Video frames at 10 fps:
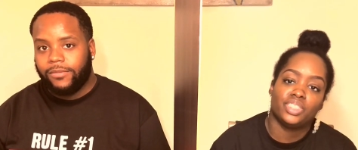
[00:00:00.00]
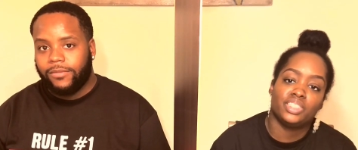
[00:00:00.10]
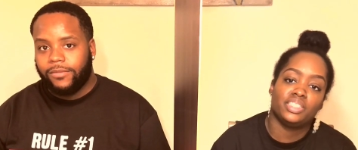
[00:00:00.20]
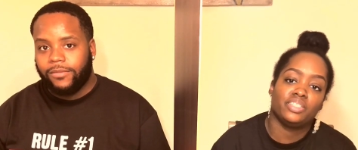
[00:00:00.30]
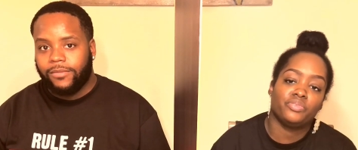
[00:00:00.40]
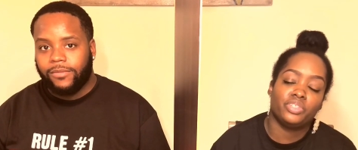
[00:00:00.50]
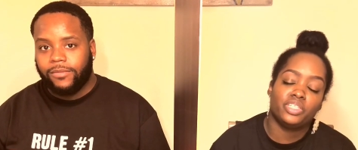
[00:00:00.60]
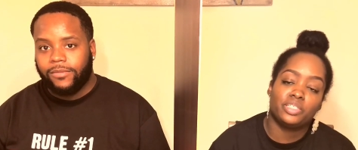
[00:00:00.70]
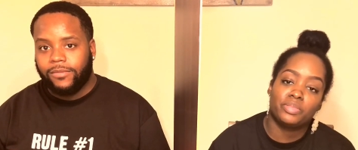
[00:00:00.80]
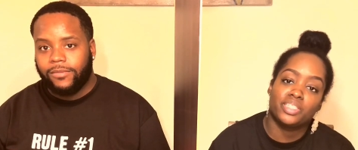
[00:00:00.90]
Speaker 1: And see if we
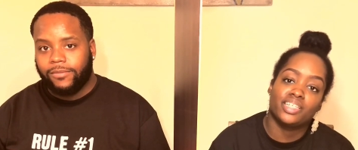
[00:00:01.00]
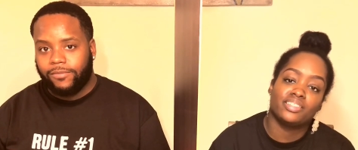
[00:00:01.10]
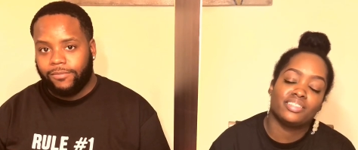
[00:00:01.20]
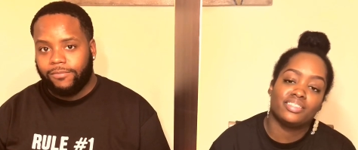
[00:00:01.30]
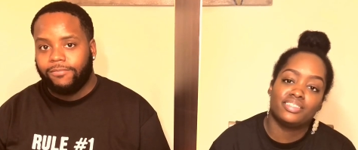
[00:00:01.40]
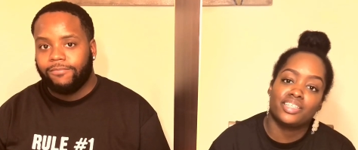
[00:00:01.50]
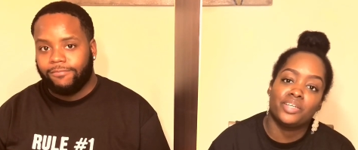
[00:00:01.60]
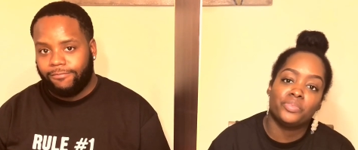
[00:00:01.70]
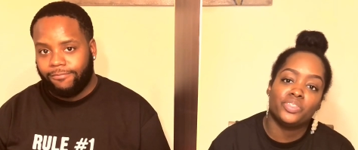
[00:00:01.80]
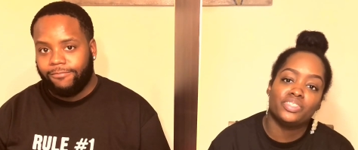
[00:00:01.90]
end up selecting the
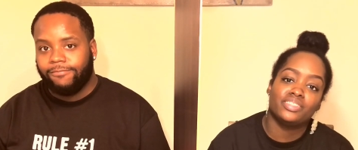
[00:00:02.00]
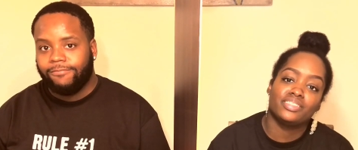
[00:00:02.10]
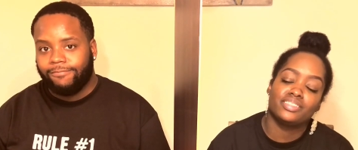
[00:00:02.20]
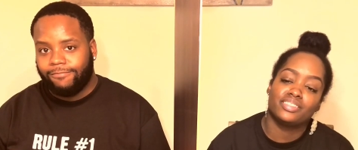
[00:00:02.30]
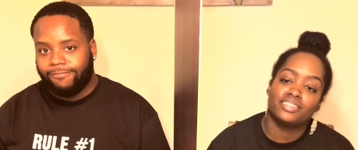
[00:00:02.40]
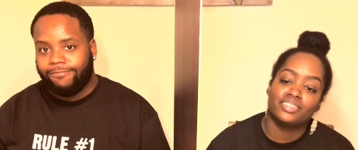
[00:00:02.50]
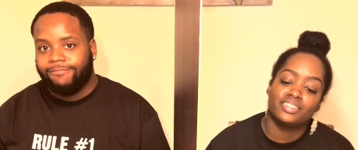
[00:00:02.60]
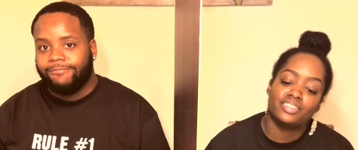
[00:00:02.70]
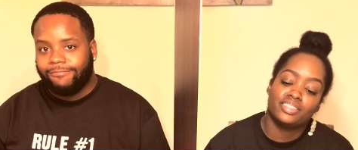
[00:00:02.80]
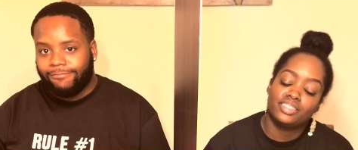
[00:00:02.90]
same ones.
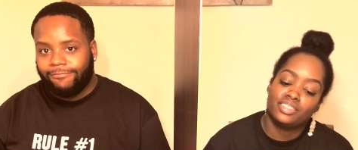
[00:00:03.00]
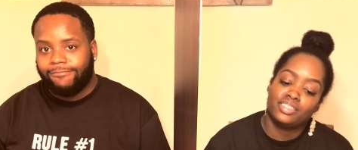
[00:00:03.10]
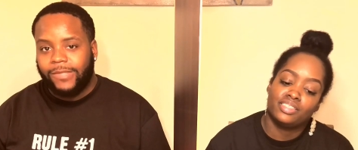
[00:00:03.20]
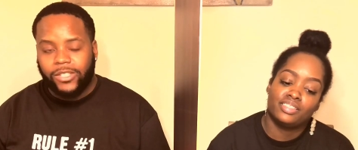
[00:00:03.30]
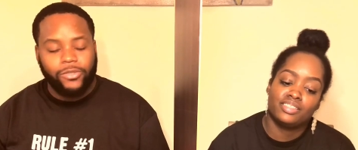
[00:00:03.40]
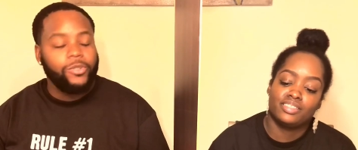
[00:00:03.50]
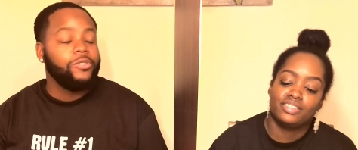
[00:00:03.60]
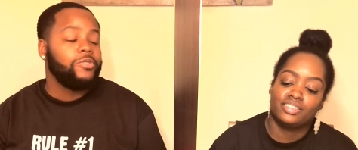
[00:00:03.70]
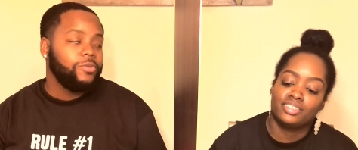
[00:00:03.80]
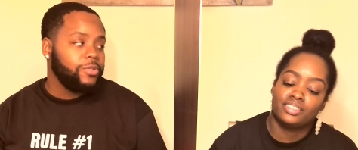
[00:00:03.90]
Speaker 2: Should we
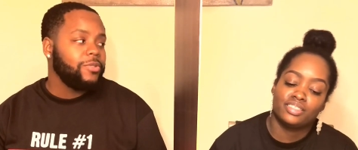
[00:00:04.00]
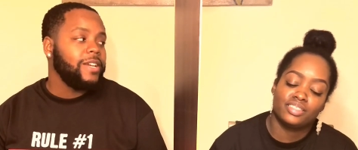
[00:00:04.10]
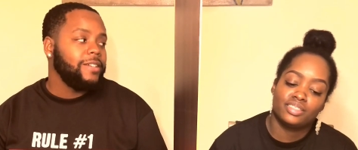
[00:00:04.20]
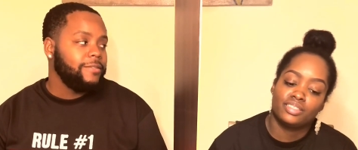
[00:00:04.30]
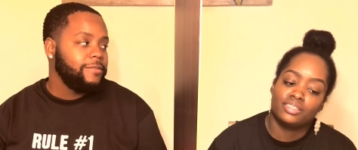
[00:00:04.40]
do two or three?